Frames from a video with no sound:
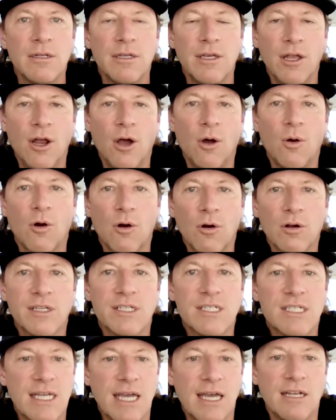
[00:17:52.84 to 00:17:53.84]
you know, early
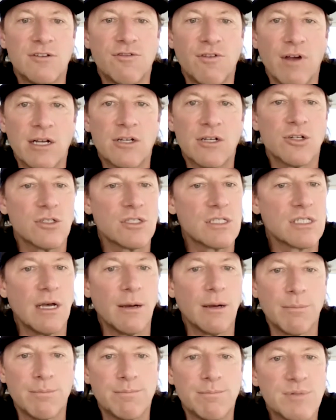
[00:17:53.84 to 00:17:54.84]
stage ventures
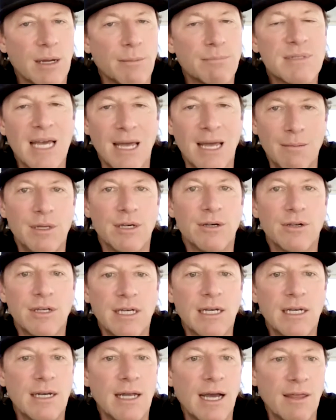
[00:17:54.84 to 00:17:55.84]
sub sub ten
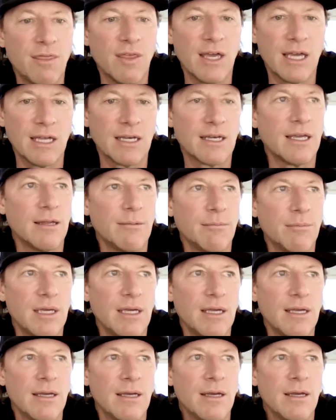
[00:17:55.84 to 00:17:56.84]
million. I think it can
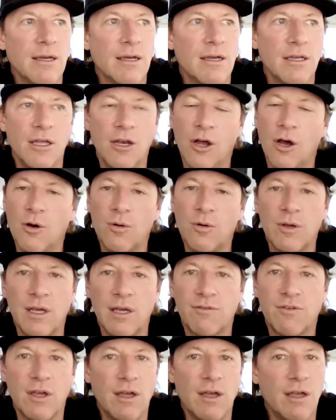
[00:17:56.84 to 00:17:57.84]
be you know
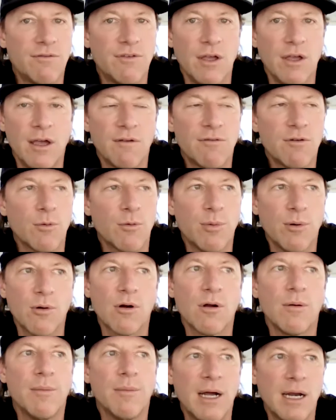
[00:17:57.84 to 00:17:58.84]
if you if you ever
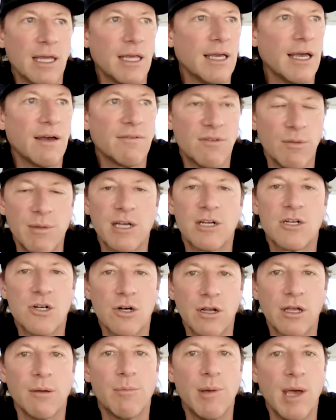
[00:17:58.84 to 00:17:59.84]
borrow money, you have to make
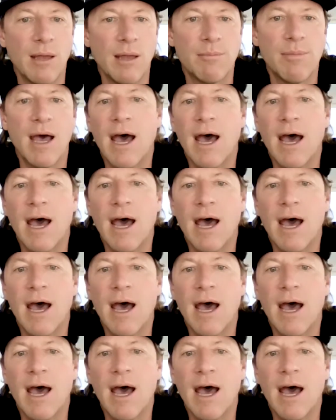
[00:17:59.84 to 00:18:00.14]
sure you can pay it